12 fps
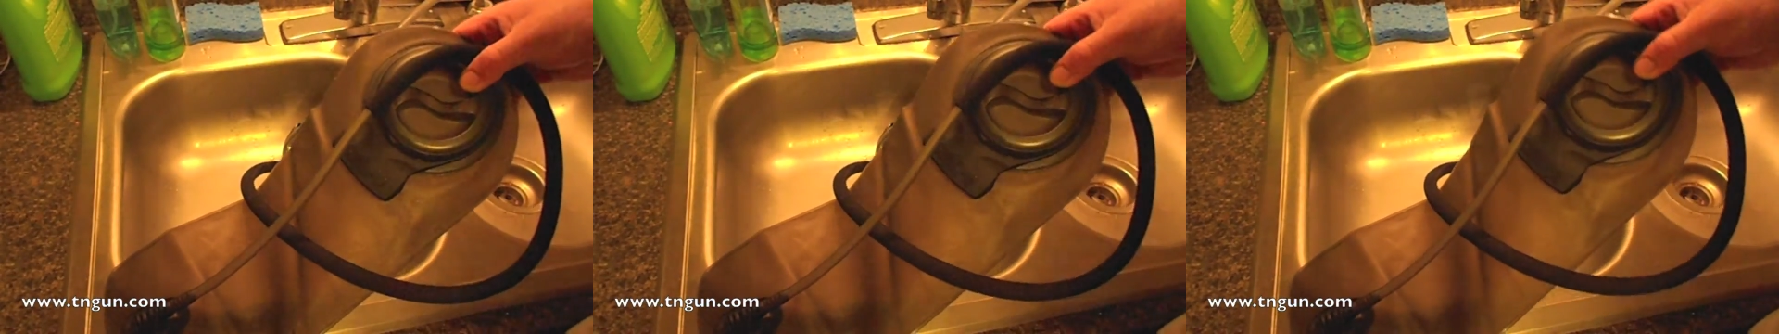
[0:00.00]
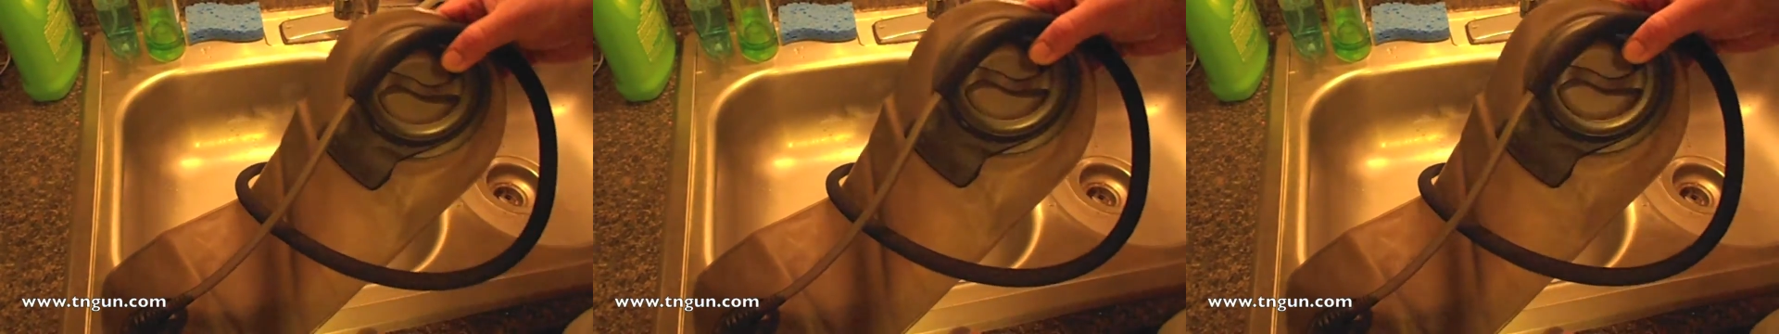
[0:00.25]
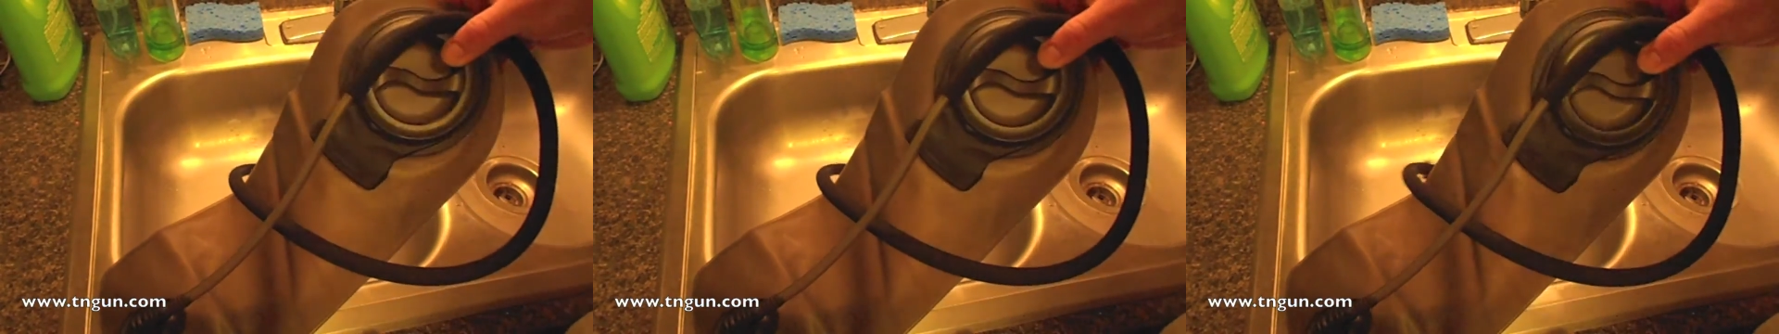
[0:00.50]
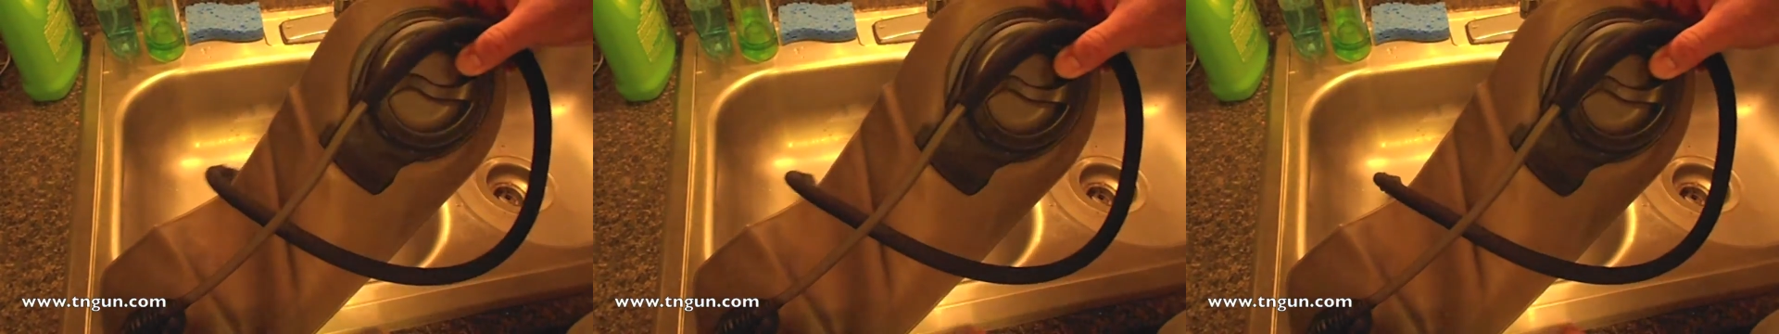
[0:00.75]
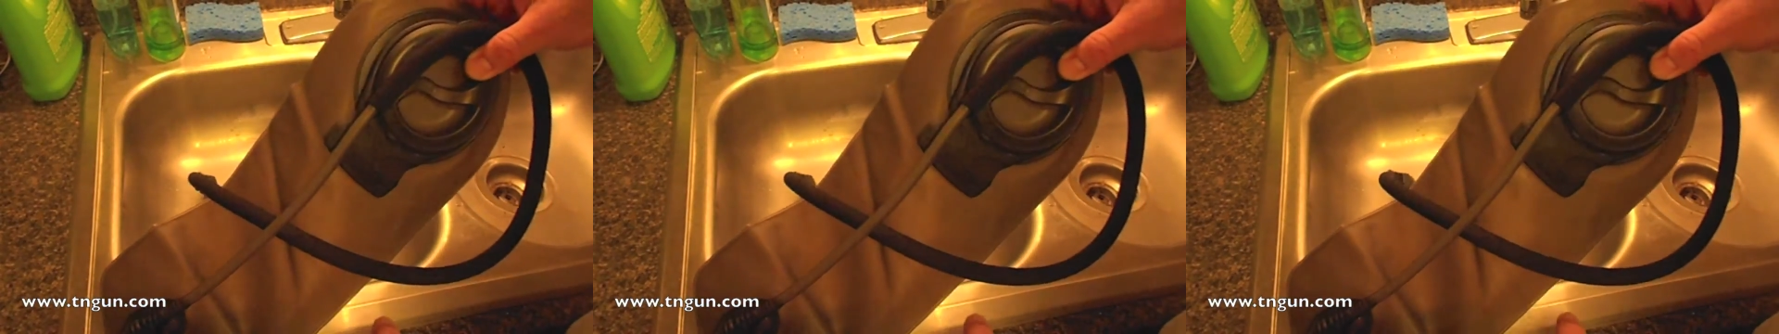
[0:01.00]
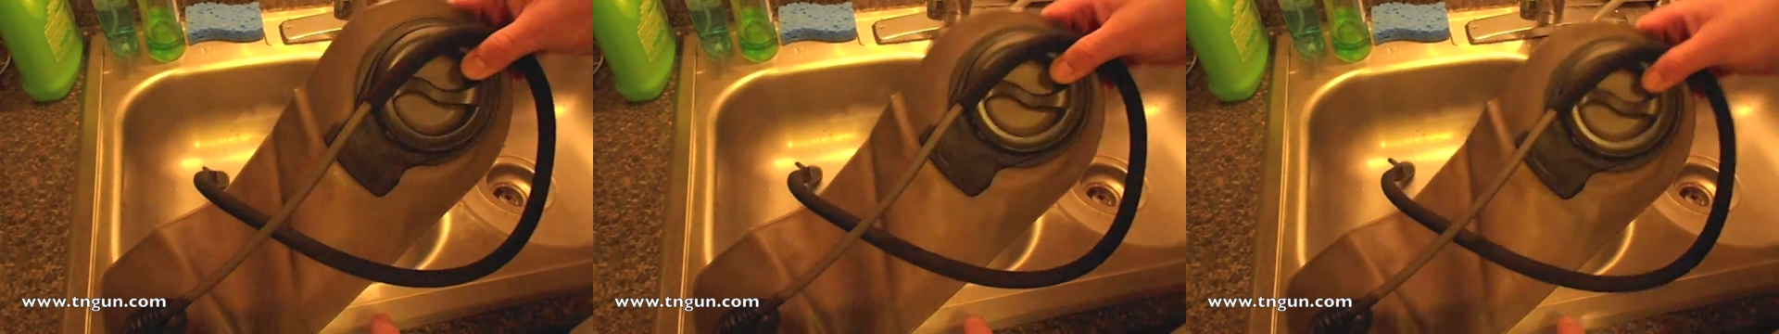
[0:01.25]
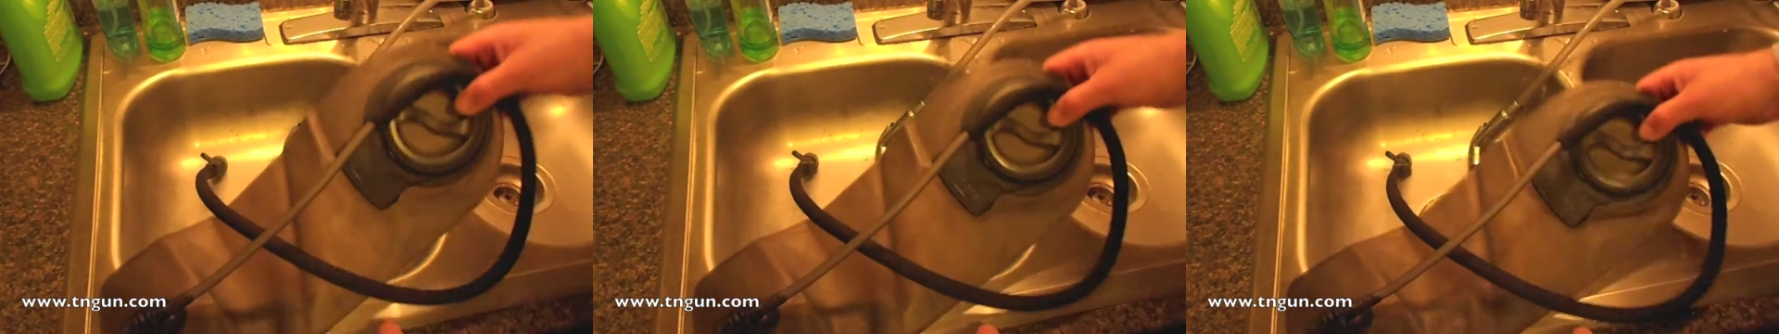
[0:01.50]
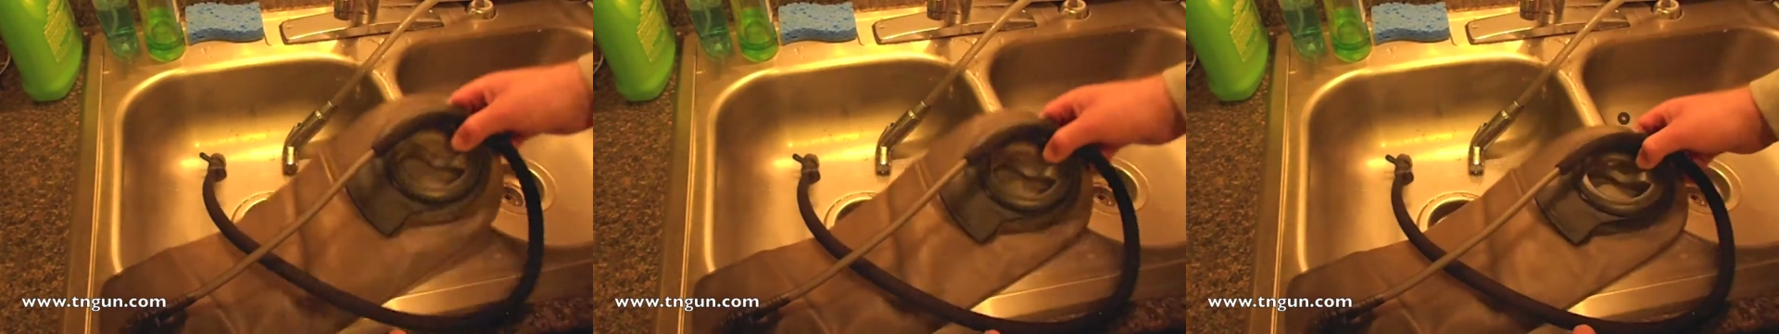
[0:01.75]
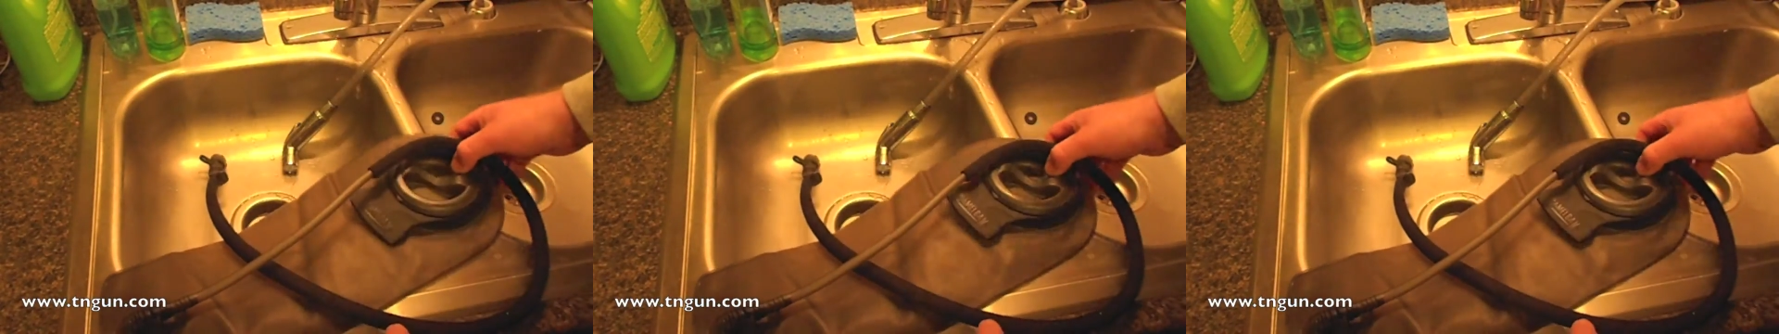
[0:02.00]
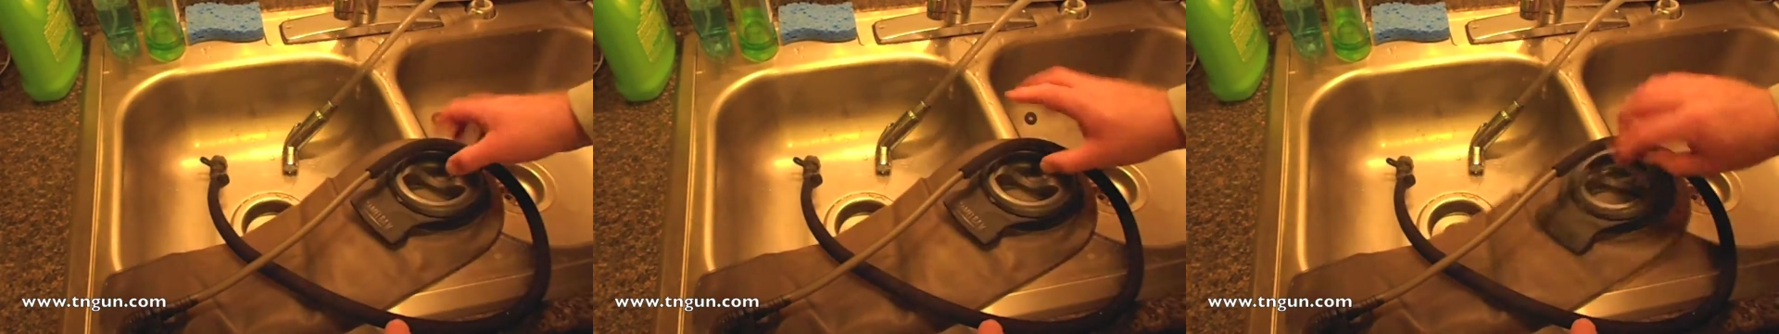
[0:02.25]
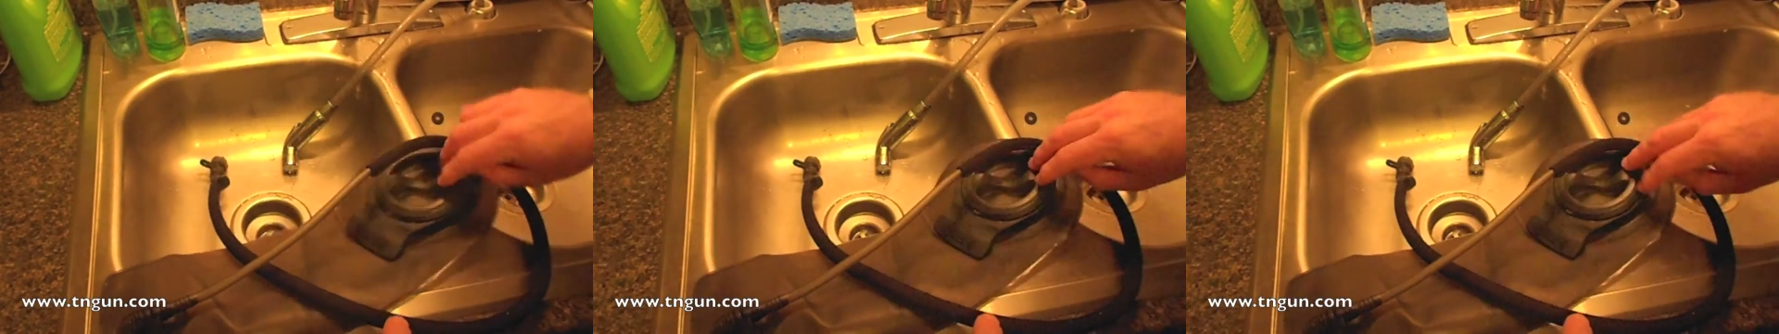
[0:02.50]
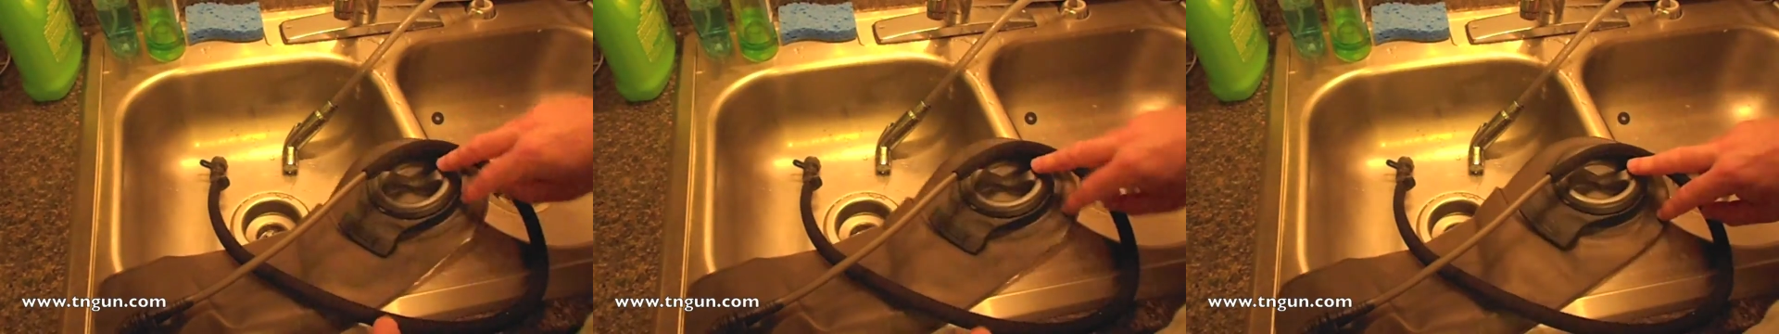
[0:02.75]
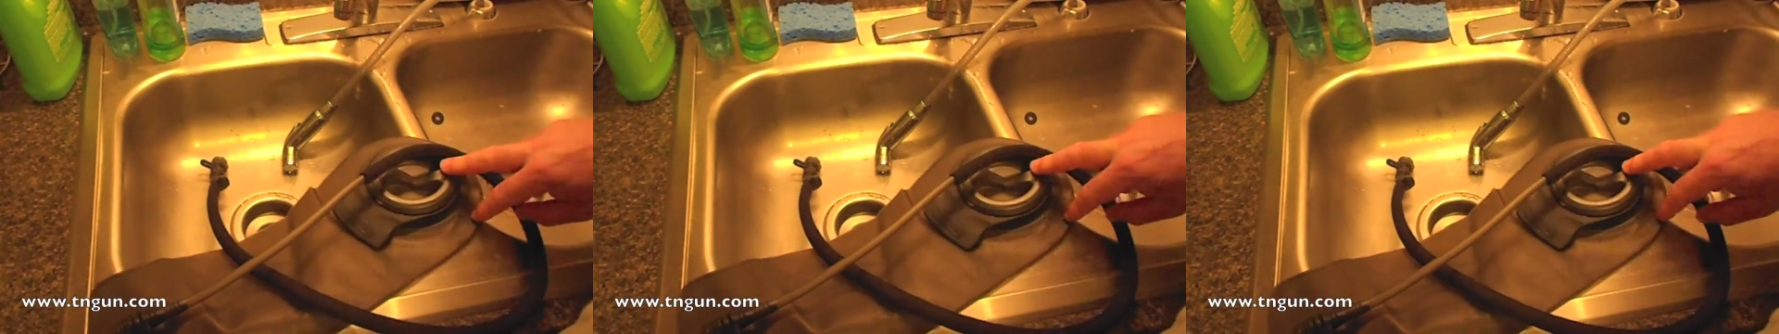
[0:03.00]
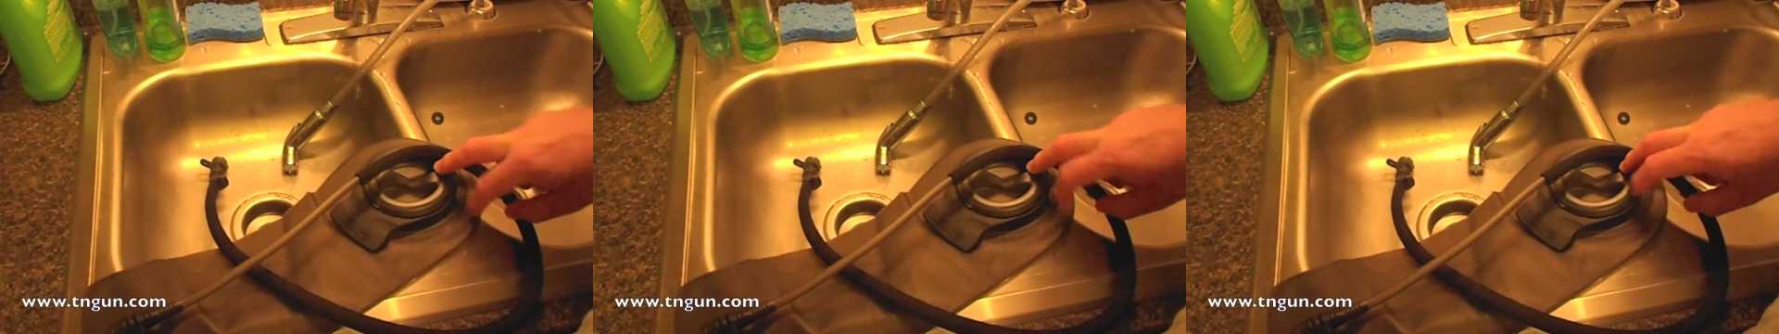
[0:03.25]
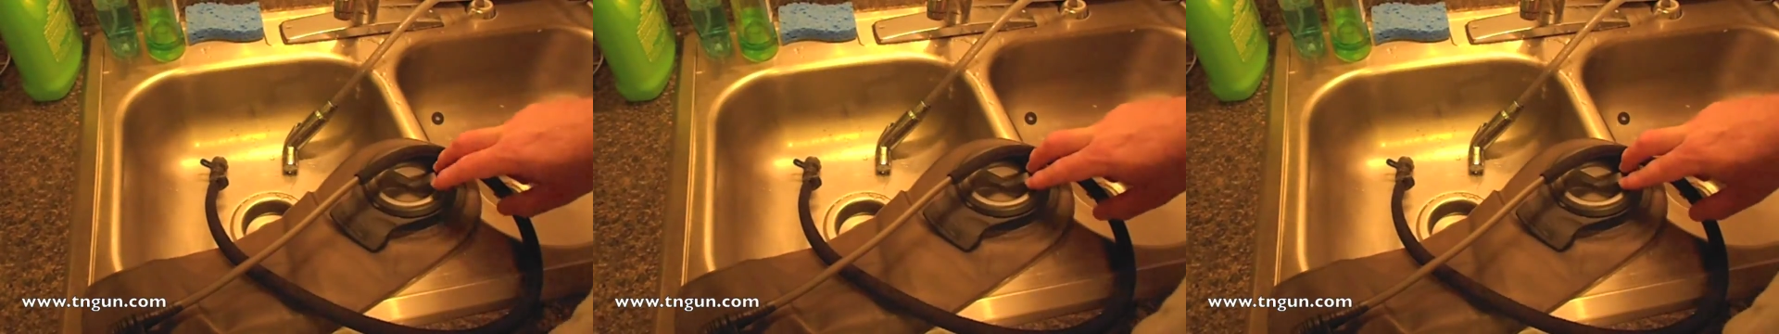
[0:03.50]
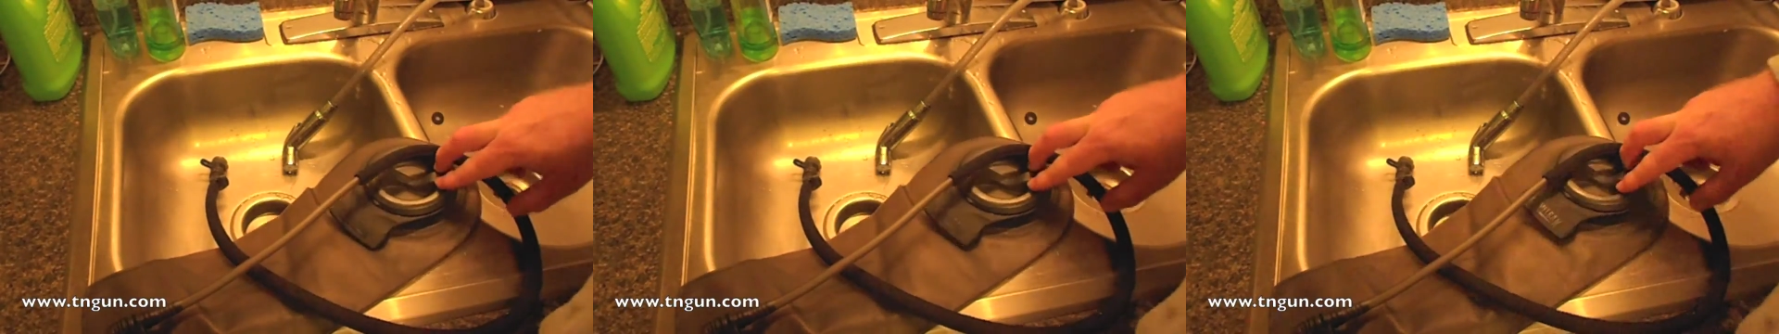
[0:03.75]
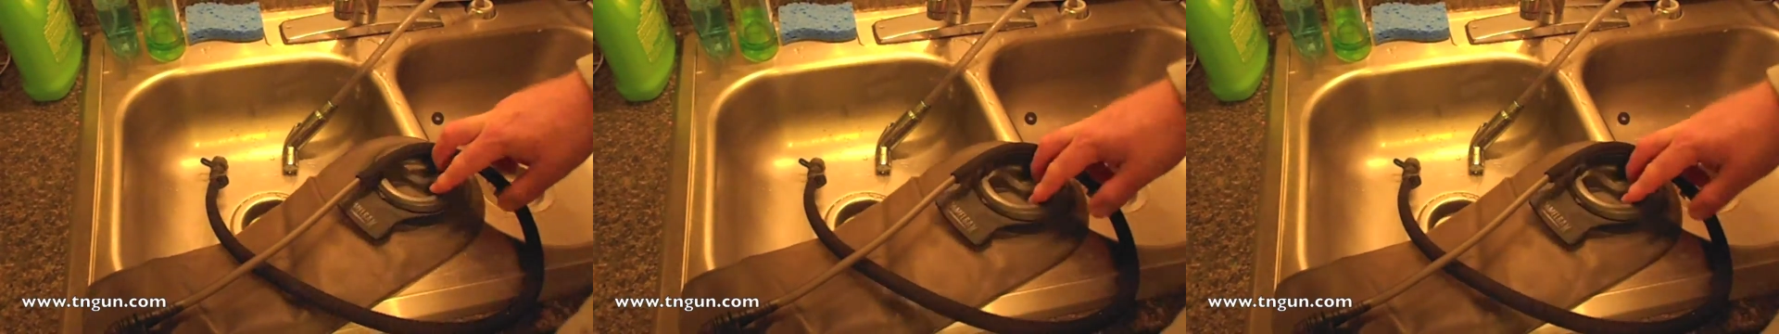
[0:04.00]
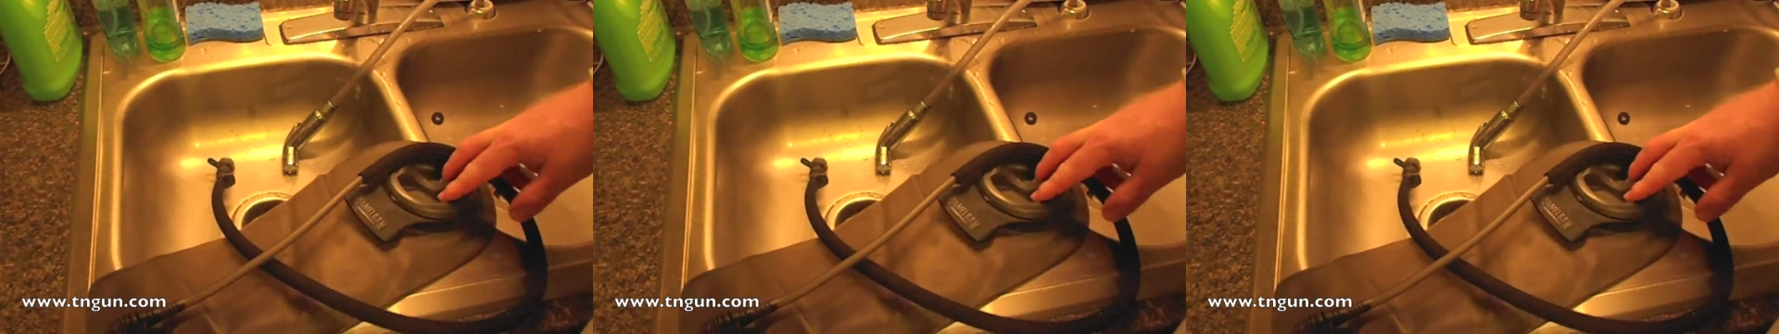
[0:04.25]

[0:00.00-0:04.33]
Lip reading: No face is visible, so there are no lips to read.